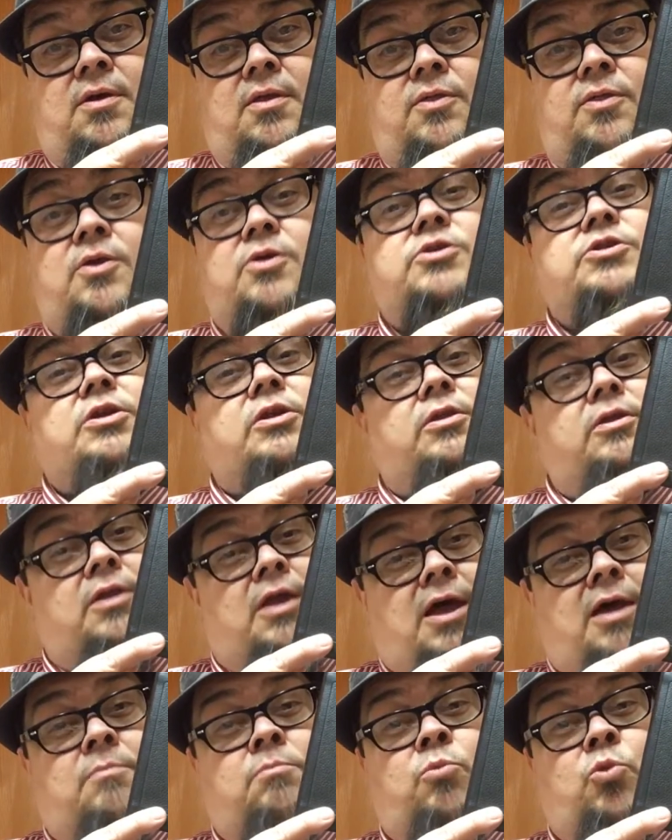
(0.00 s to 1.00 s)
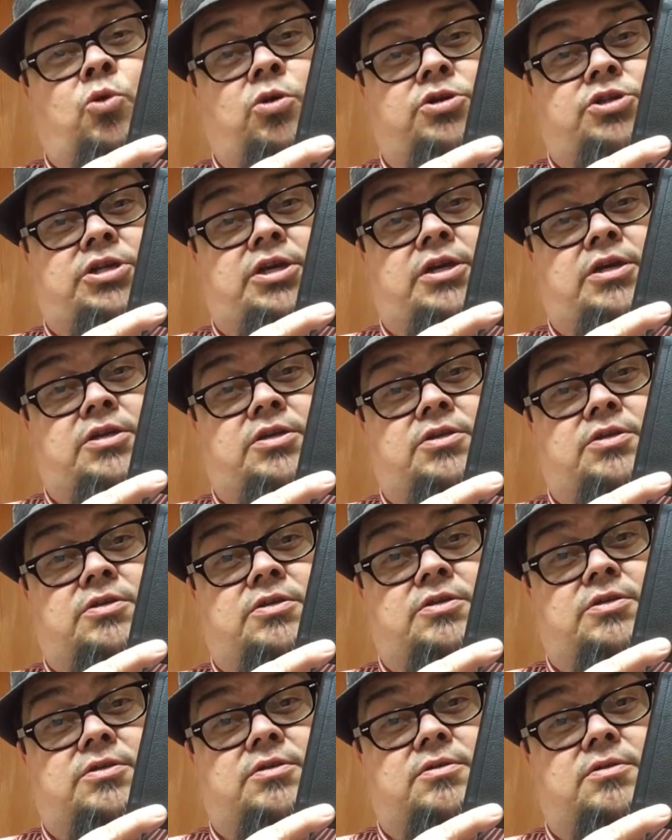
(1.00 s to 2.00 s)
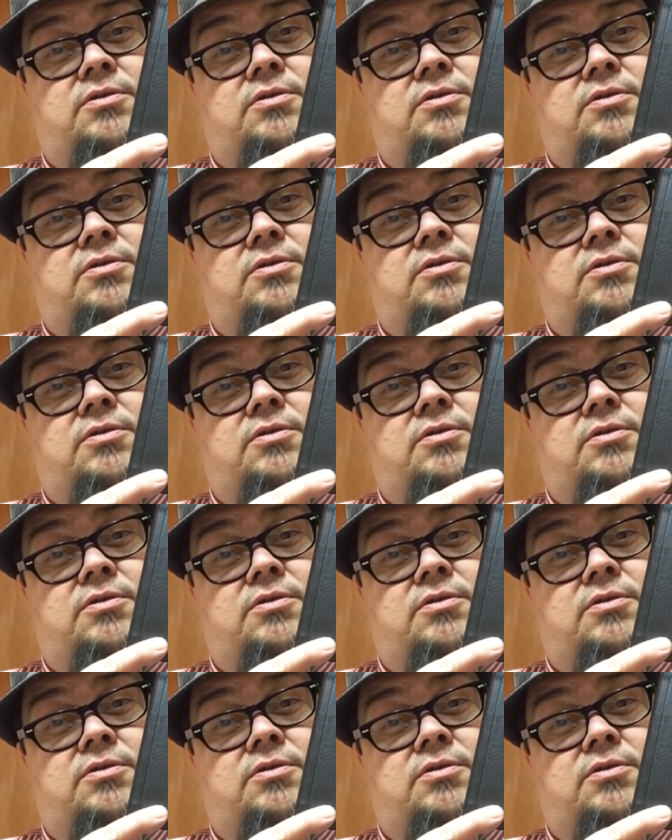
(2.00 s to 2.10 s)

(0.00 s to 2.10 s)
there's a lot more changes.